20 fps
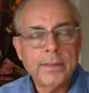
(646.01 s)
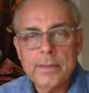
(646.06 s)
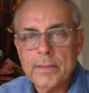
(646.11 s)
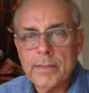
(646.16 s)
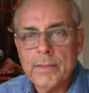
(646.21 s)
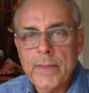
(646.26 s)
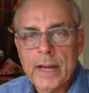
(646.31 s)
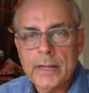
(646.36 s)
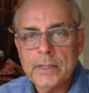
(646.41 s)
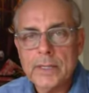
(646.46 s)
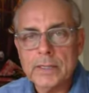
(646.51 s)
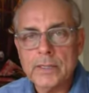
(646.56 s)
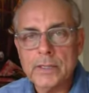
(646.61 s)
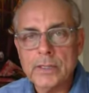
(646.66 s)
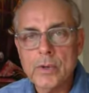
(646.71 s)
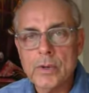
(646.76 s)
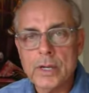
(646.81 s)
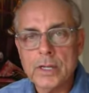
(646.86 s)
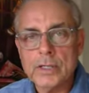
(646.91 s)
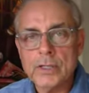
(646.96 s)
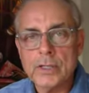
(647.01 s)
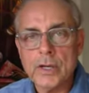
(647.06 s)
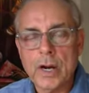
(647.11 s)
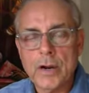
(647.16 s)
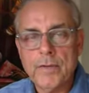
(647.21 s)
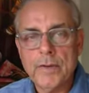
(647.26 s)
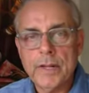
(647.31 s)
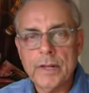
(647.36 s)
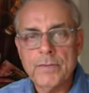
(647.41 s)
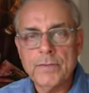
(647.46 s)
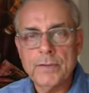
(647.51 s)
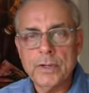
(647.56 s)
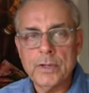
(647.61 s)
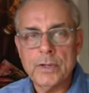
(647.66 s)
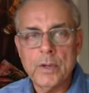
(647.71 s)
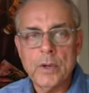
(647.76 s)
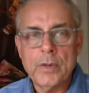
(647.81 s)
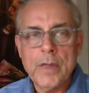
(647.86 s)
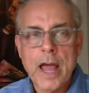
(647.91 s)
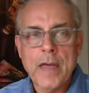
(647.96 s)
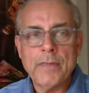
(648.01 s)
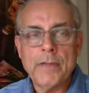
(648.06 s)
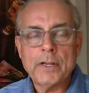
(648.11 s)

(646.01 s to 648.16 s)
They're just too conservative to do that.